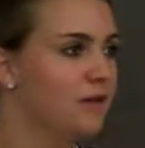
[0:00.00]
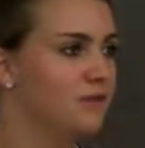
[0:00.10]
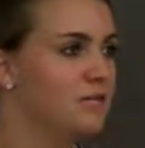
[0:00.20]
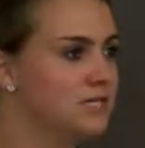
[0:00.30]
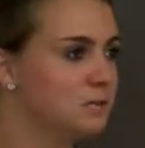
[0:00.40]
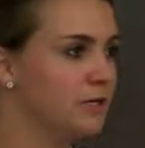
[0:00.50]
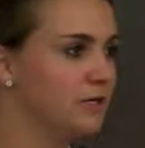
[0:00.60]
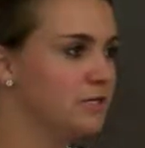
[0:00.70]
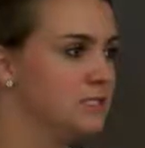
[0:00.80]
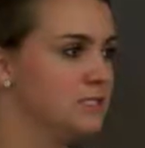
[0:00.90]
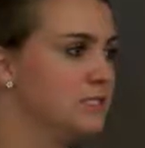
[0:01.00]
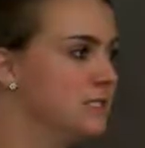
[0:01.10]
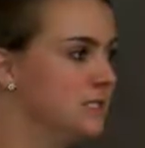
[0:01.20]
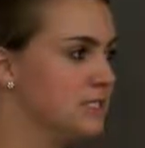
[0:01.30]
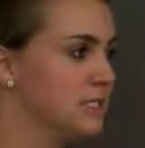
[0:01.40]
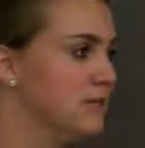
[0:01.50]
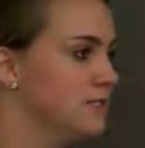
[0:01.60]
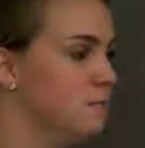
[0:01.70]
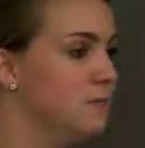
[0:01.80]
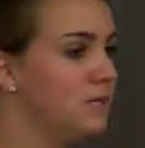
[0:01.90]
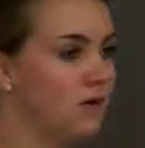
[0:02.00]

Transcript: the experience to see these things and meet